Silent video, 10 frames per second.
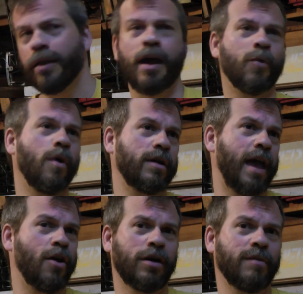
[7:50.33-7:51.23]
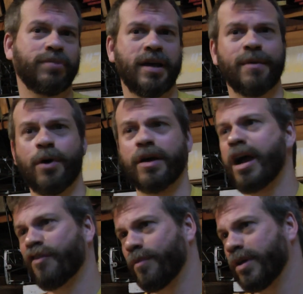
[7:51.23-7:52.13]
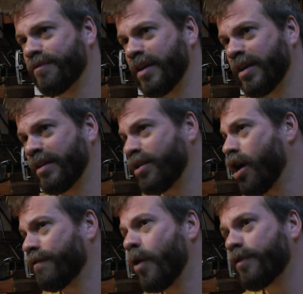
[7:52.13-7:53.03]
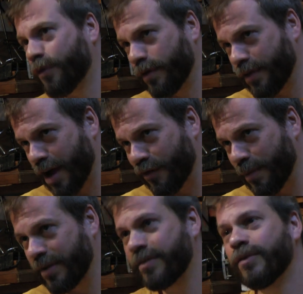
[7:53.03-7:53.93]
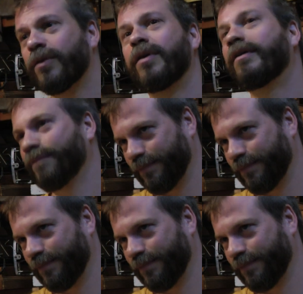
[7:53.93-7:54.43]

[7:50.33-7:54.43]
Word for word: Like one cannot complain about a government if they did not vote for the government or